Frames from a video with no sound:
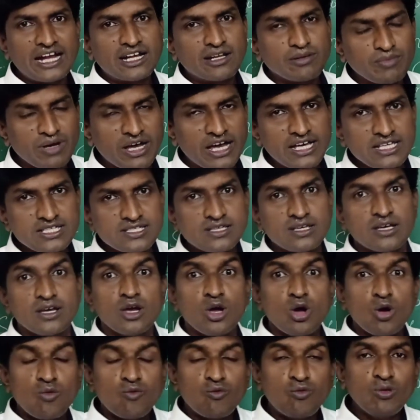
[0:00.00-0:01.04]
atom has
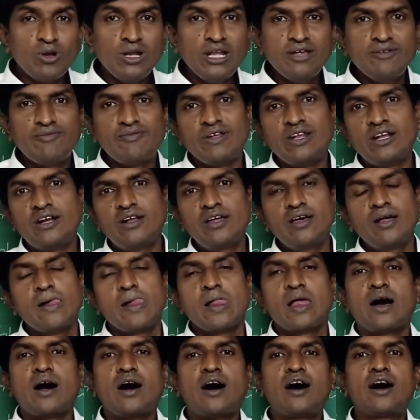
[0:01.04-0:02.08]
fully filled
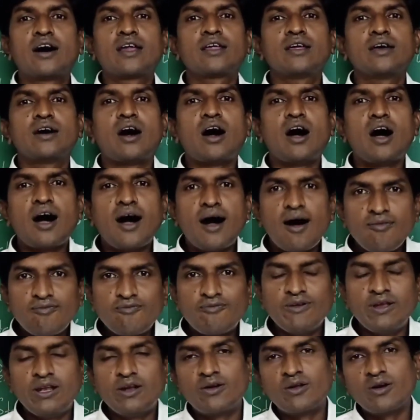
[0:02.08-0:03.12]
or
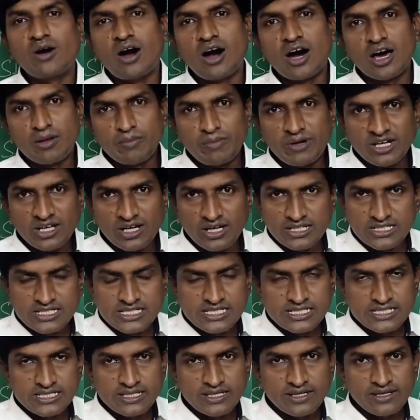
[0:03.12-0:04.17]
half filled
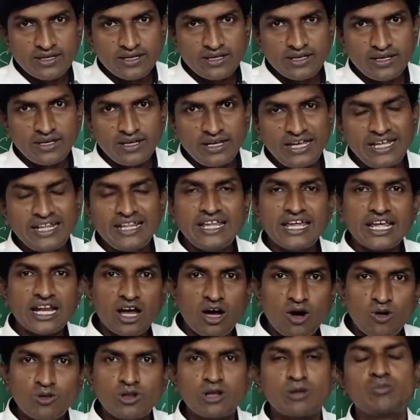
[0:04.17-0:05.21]
orbitals in
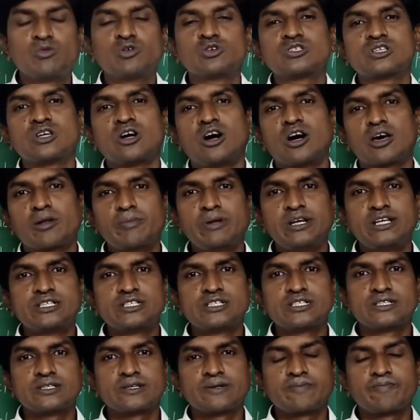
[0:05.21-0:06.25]
their outermost
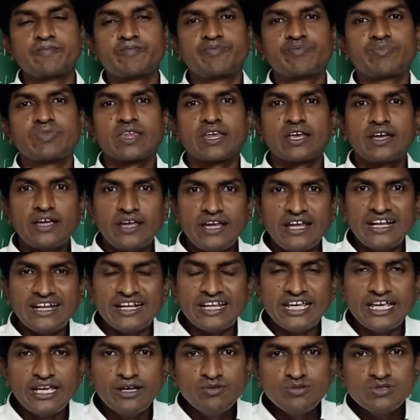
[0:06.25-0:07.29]
orbit,
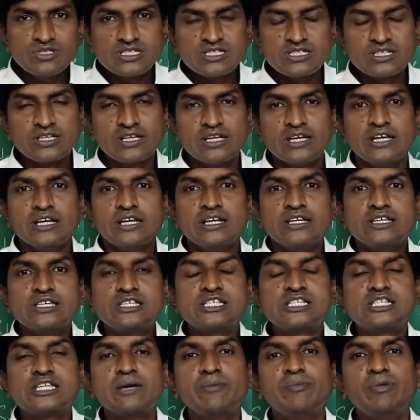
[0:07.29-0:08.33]
it gives
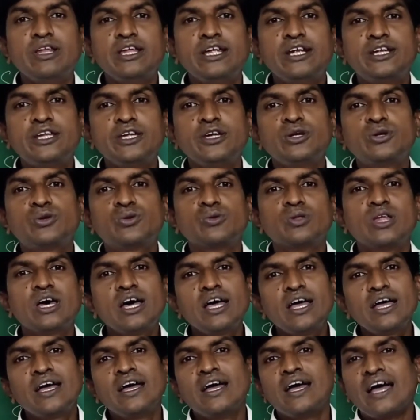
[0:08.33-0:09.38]
stability to
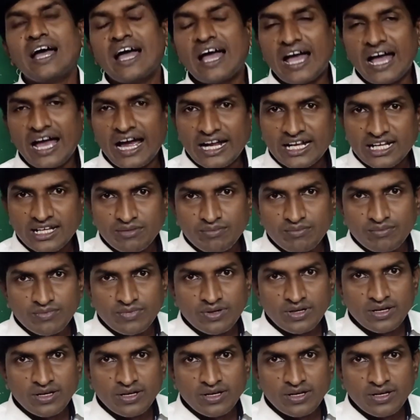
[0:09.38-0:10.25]
the atom.